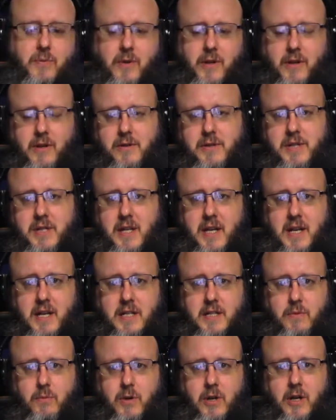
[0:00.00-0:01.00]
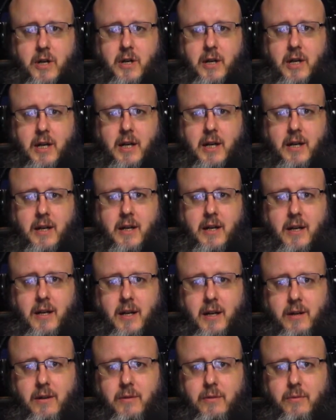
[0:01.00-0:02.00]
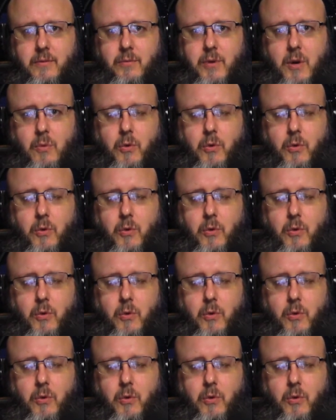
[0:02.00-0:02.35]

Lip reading: one of those things where we